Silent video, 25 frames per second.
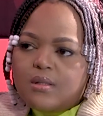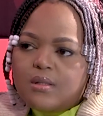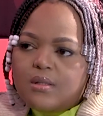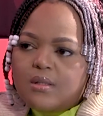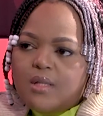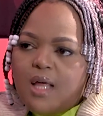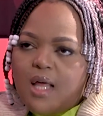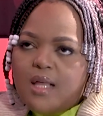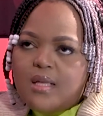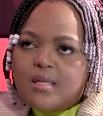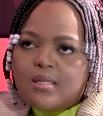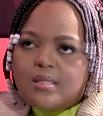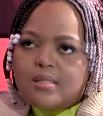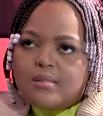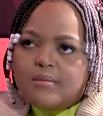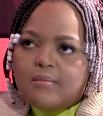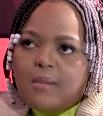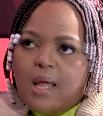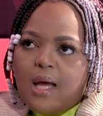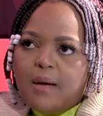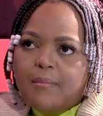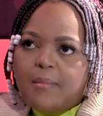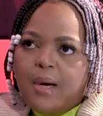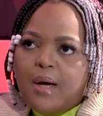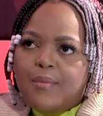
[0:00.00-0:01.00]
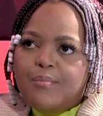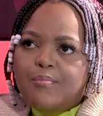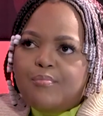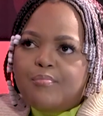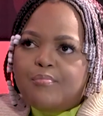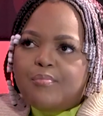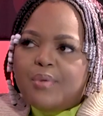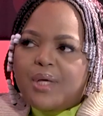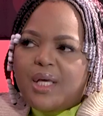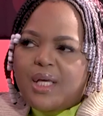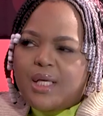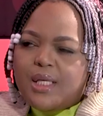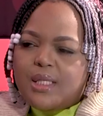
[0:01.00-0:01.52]
That is like my
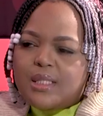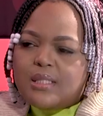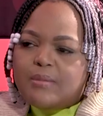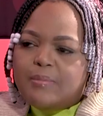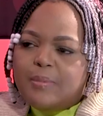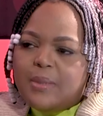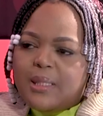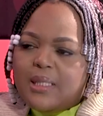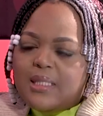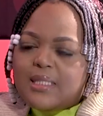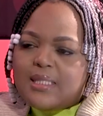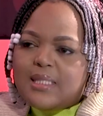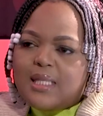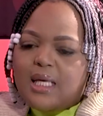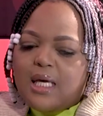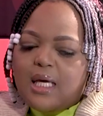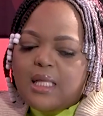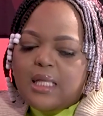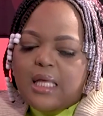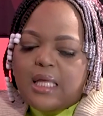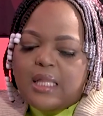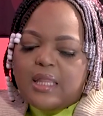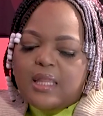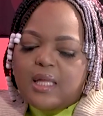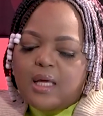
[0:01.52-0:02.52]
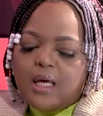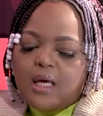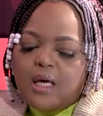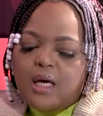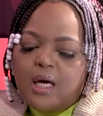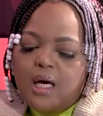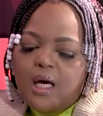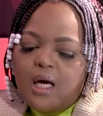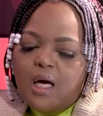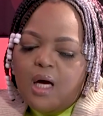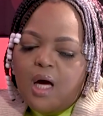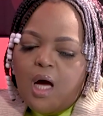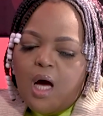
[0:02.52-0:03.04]
biggest thing, and I think
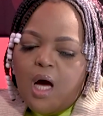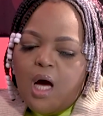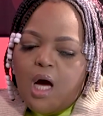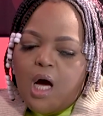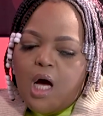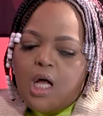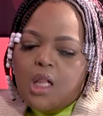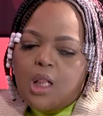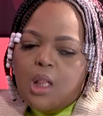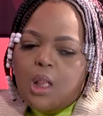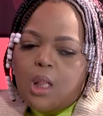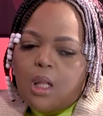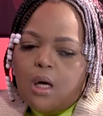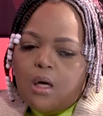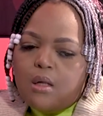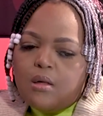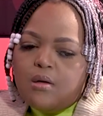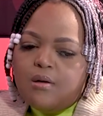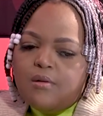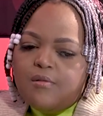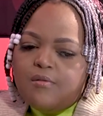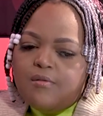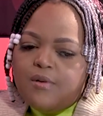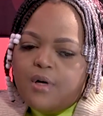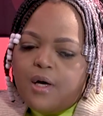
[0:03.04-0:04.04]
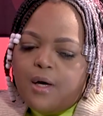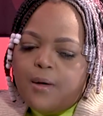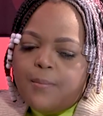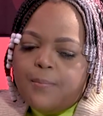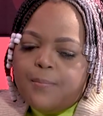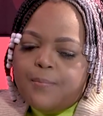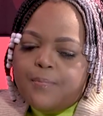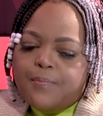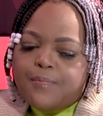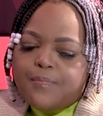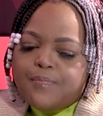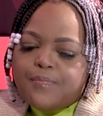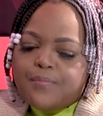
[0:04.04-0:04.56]
a lot of
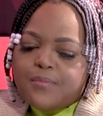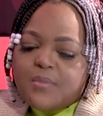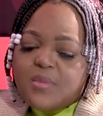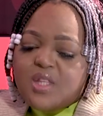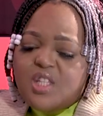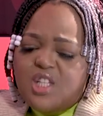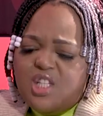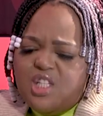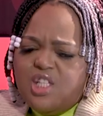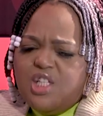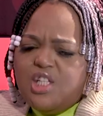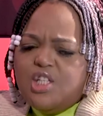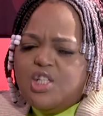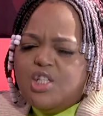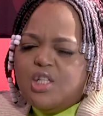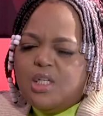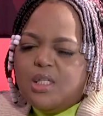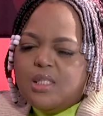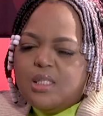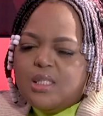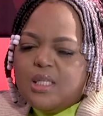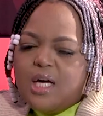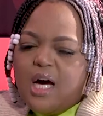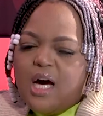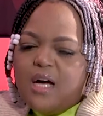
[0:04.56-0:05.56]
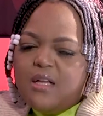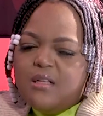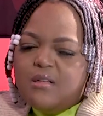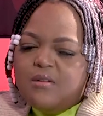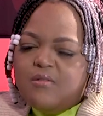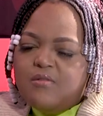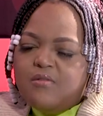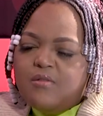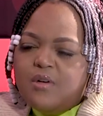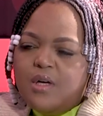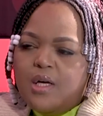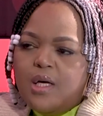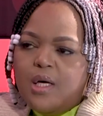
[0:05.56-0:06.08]
DJs kind
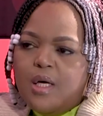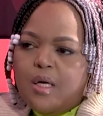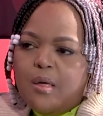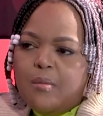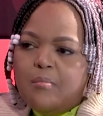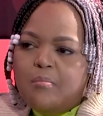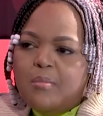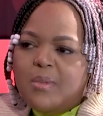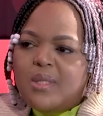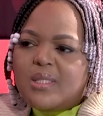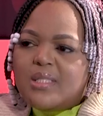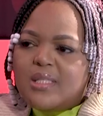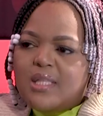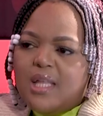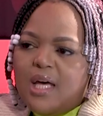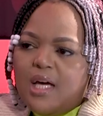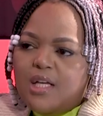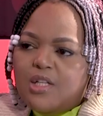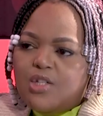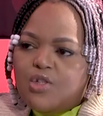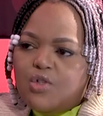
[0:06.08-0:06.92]
of miss that.